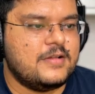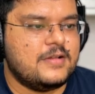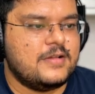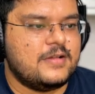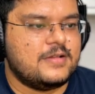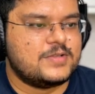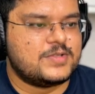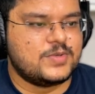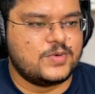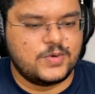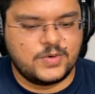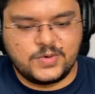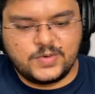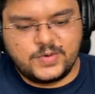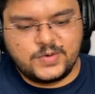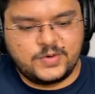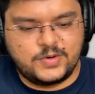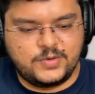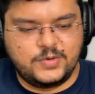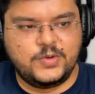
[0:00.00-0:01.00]

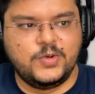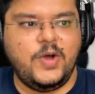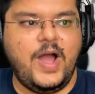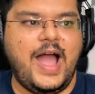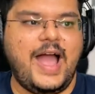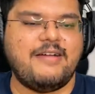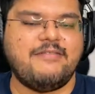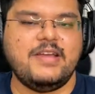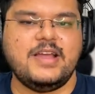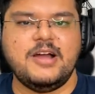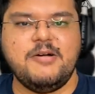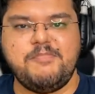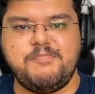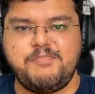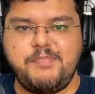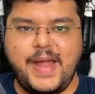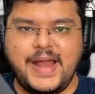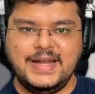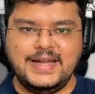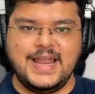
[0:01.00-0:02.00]
So you having a
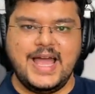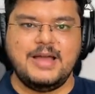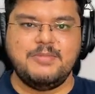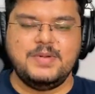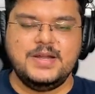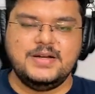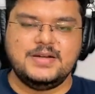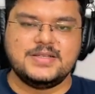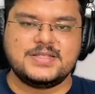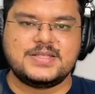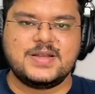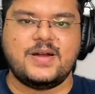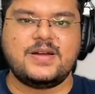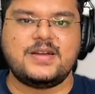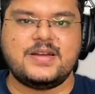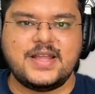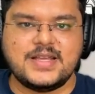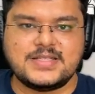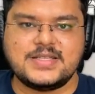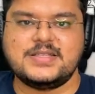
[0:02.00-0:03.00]
pen tablet is
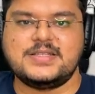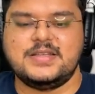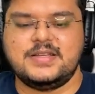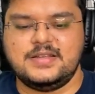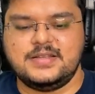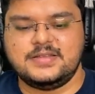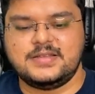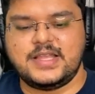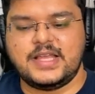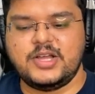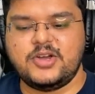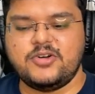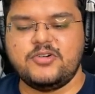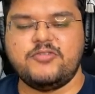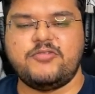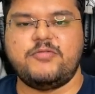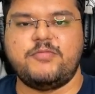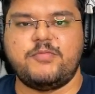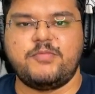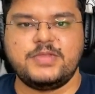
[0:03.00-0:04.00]
not necessary. Think
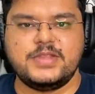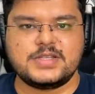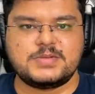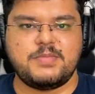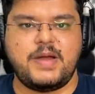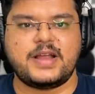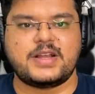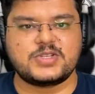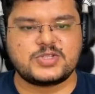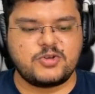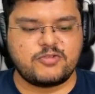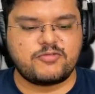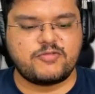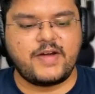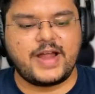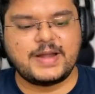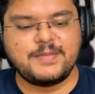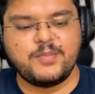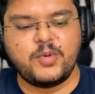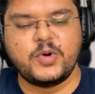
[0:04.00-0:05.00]
of this Microsoft
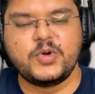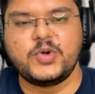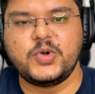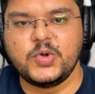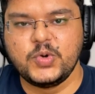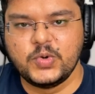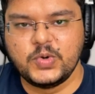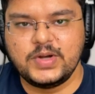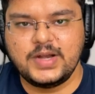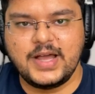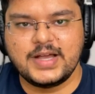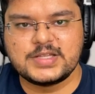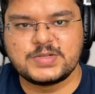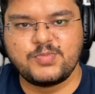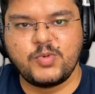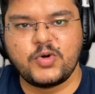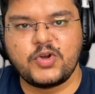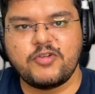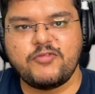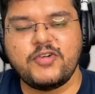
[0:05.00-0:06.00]
Whiteboard tool as
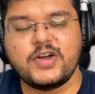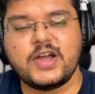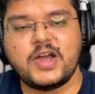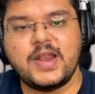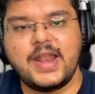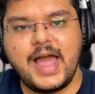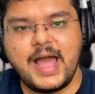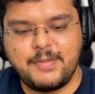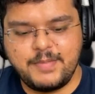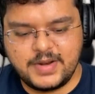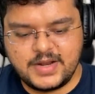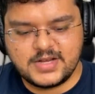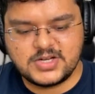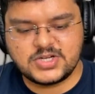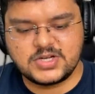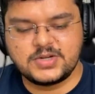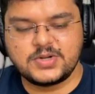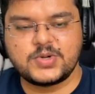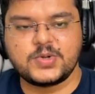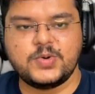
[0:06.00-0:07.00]
more of a
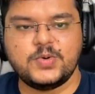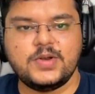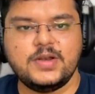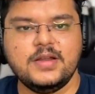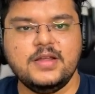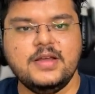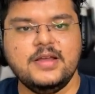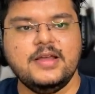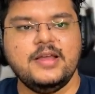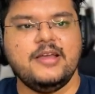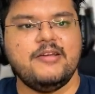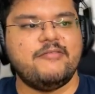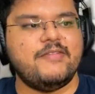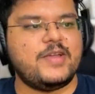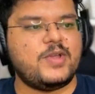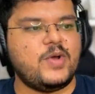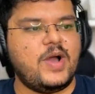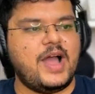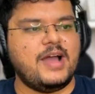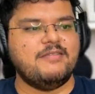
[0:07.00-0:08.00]
collaboration tool
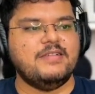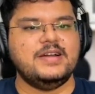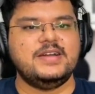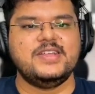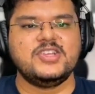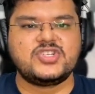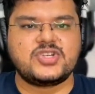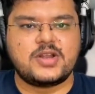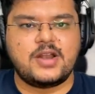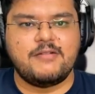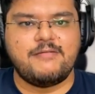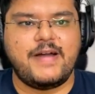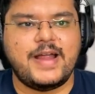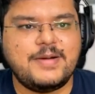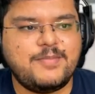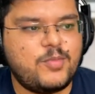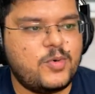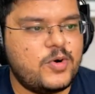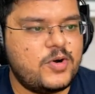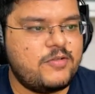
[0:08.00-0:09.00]
where you have a digital
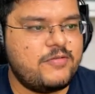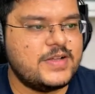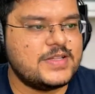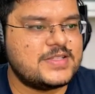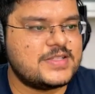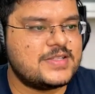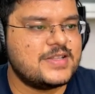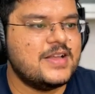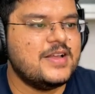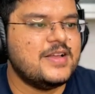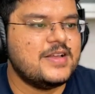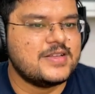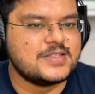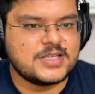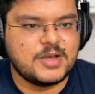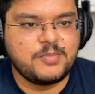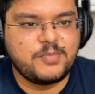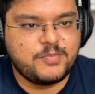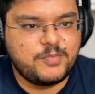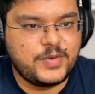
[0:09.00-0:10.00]
whiteboard with
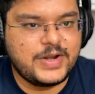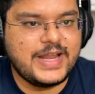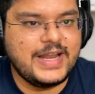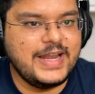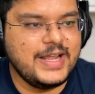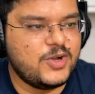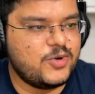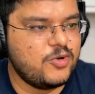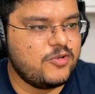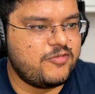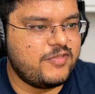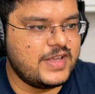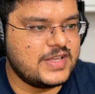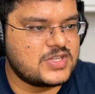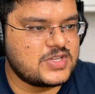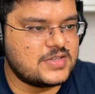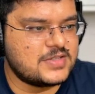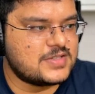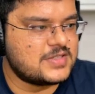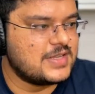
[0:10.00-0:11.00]
some really cool
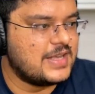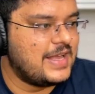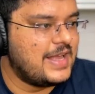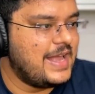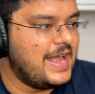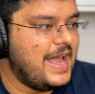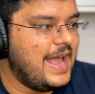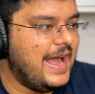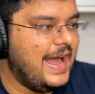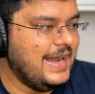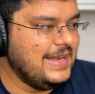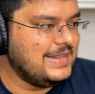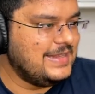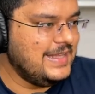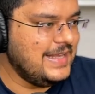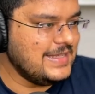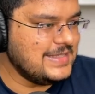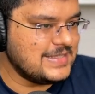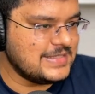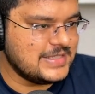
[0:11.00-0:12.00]
features. And
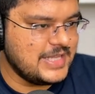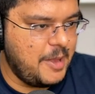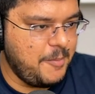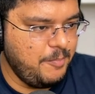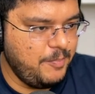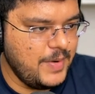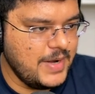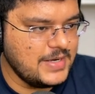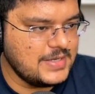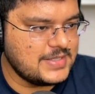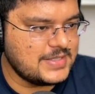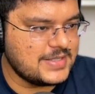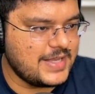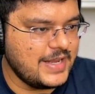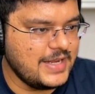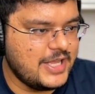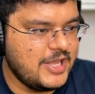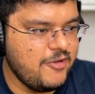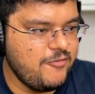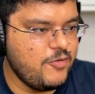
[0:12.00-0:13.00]
these templates
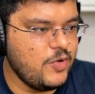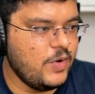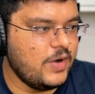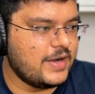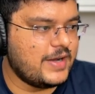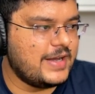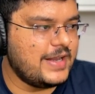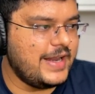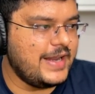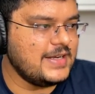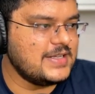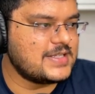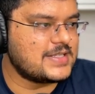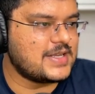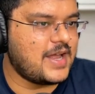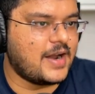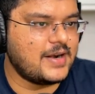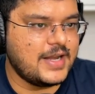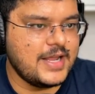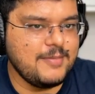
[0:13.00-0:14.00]
can give you a great
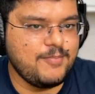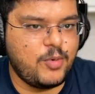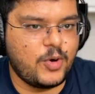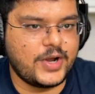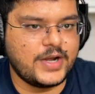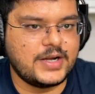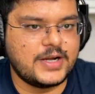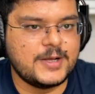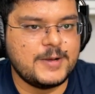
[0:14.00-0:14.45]
starting point.